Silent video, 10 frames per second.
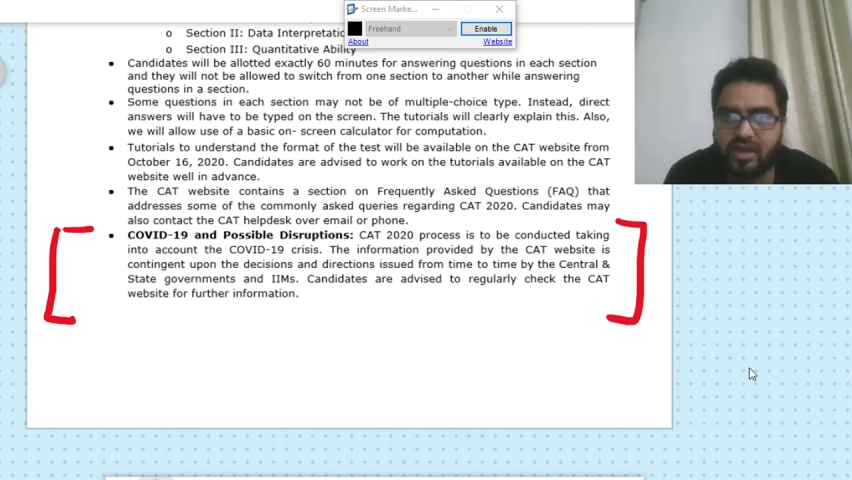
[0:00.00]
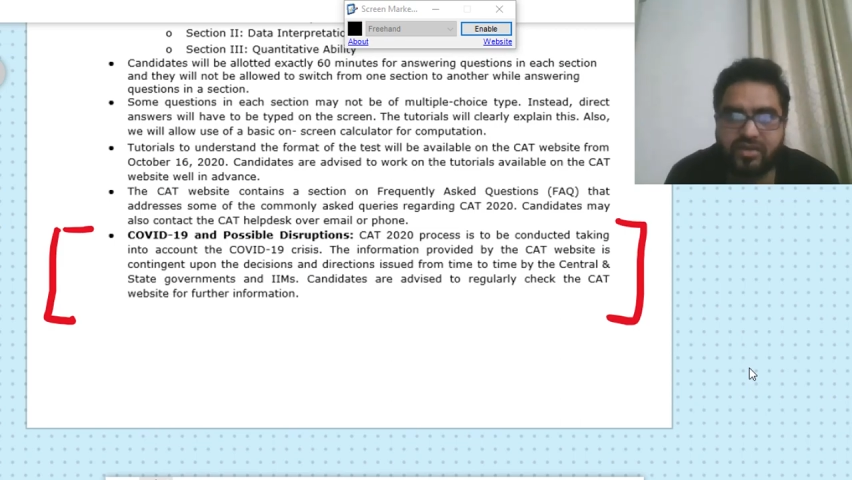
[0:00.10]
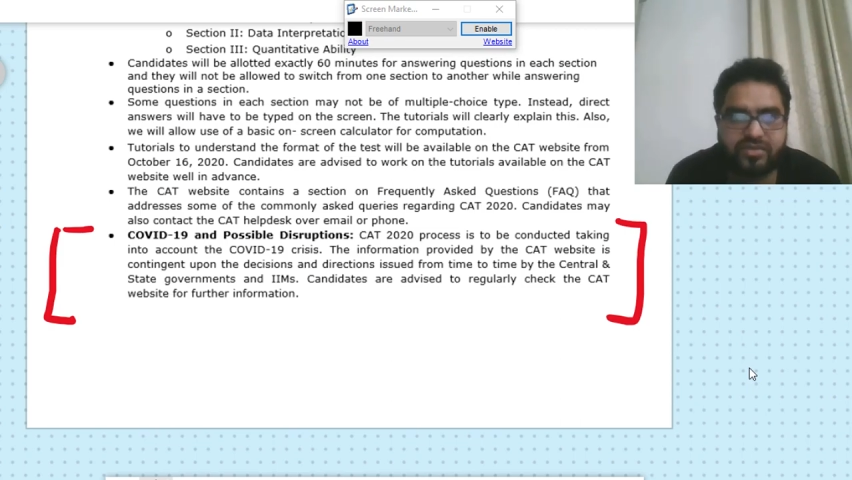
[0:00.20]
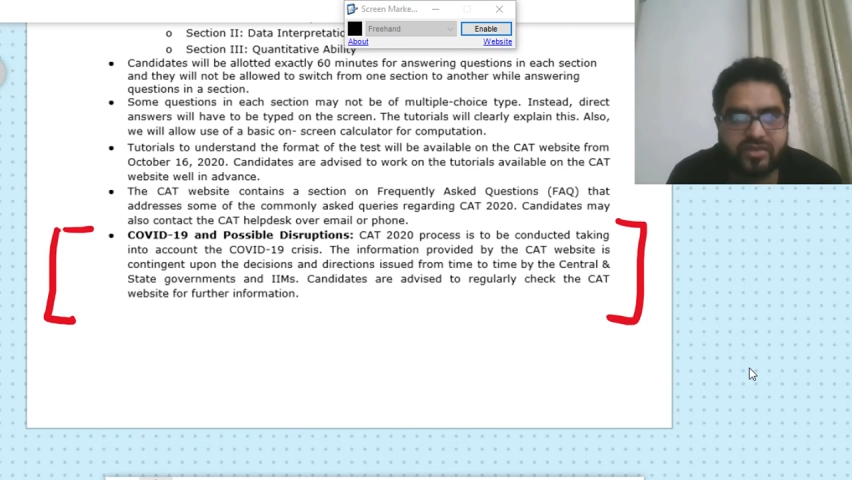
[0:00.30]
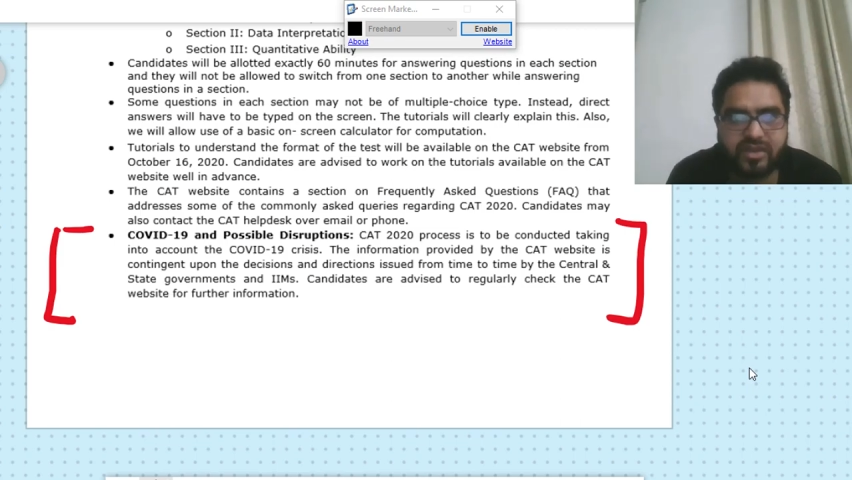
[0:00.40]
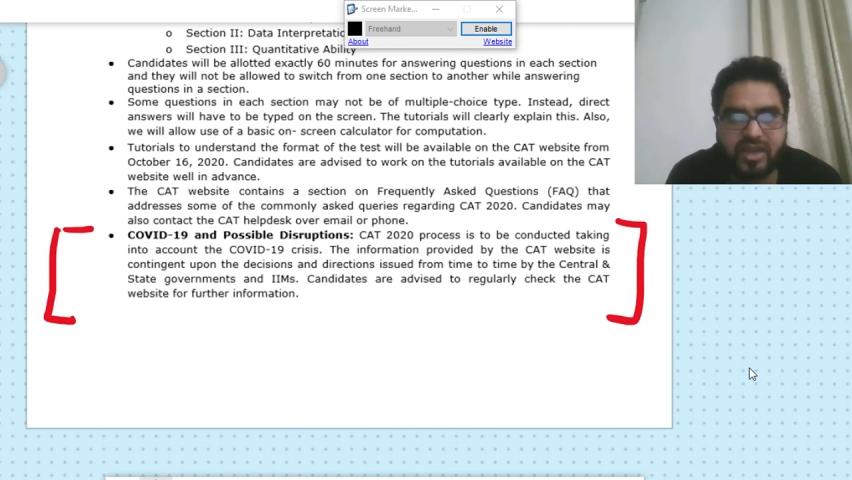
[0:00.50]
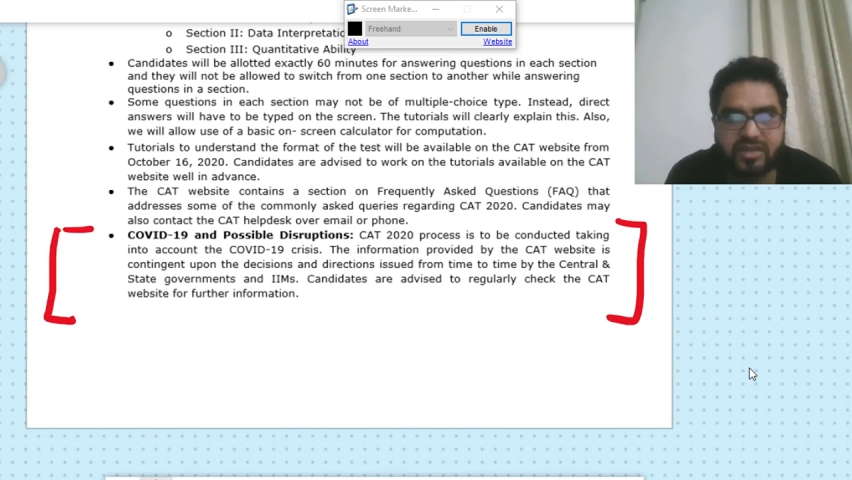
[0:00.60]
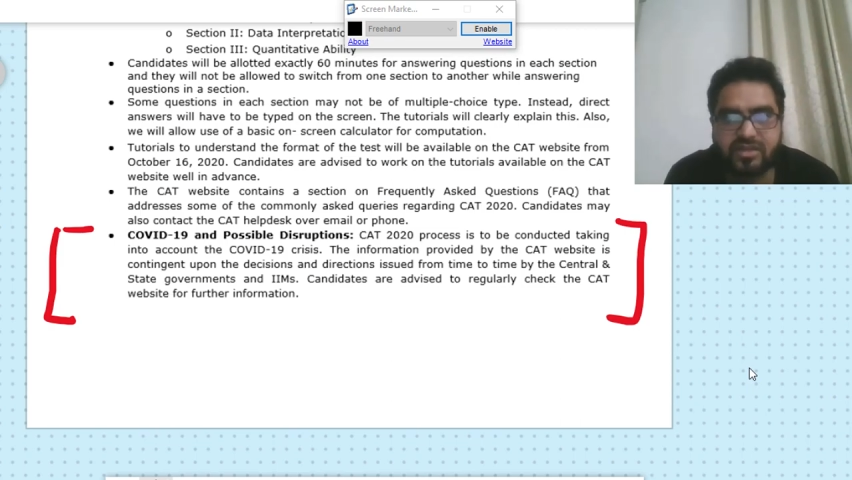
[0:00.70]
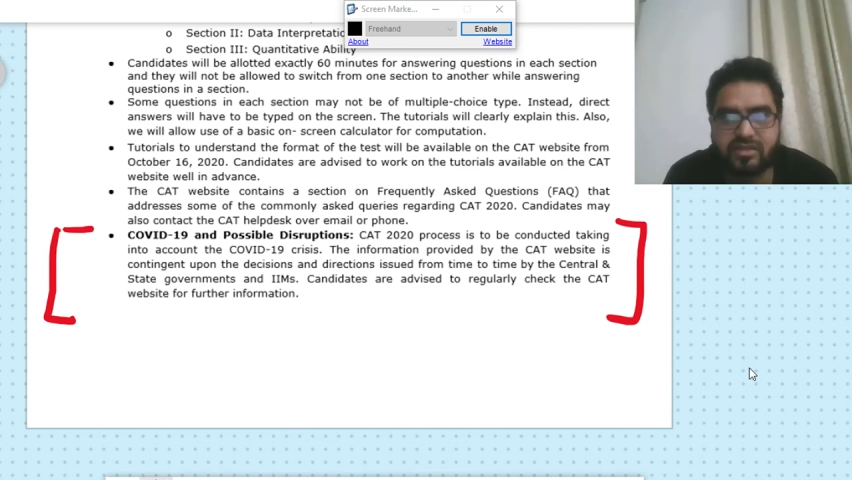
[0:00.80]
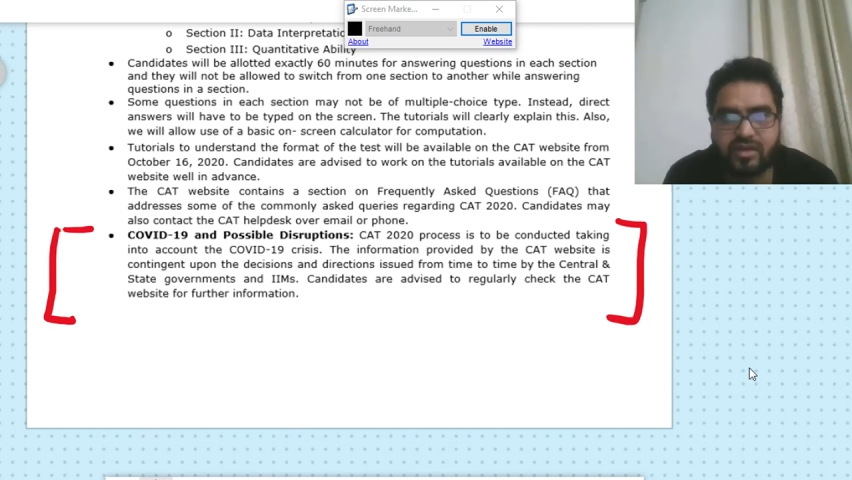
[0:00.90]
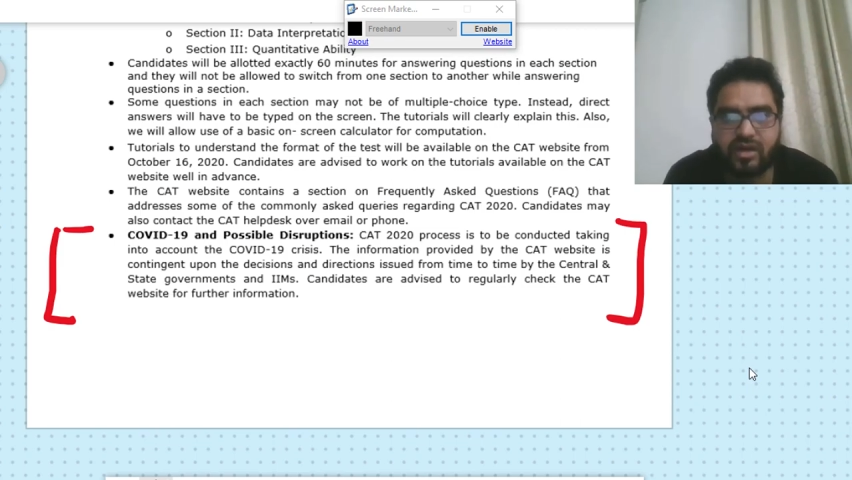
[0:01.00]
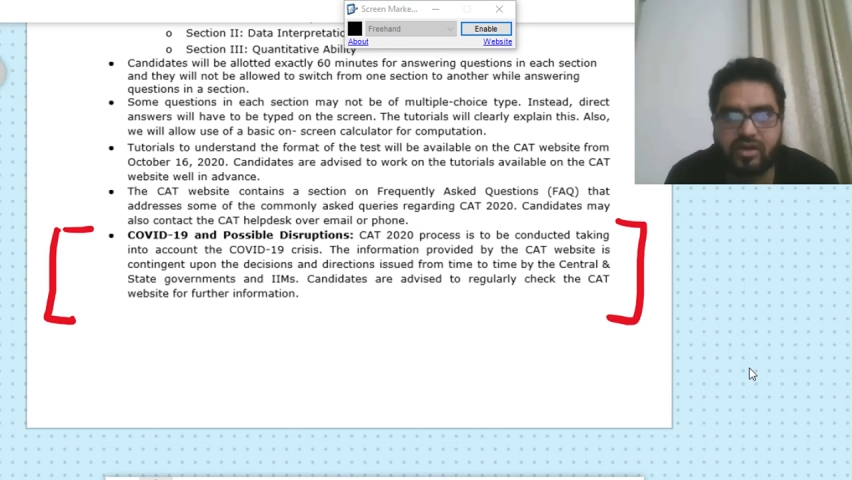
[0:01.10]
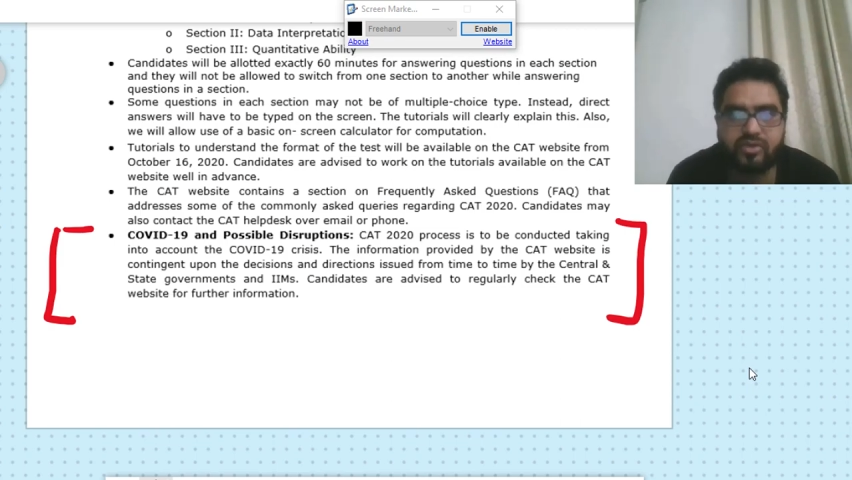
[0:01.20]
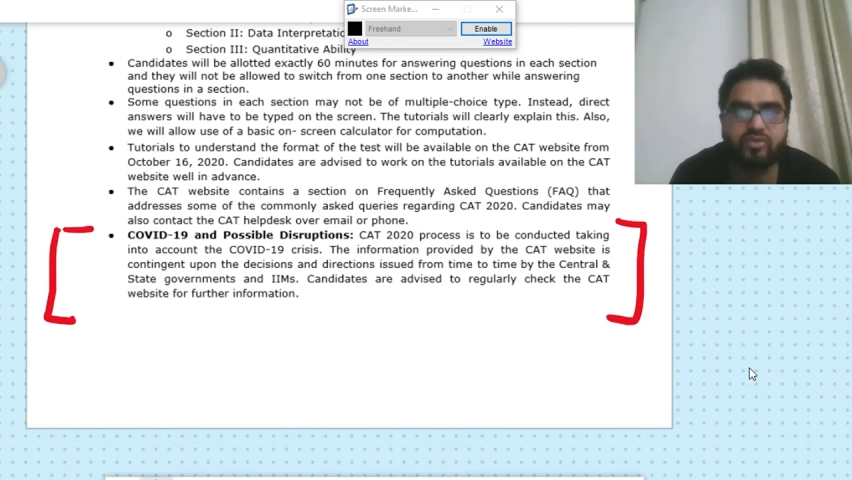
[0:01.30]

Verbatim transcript: if things uh,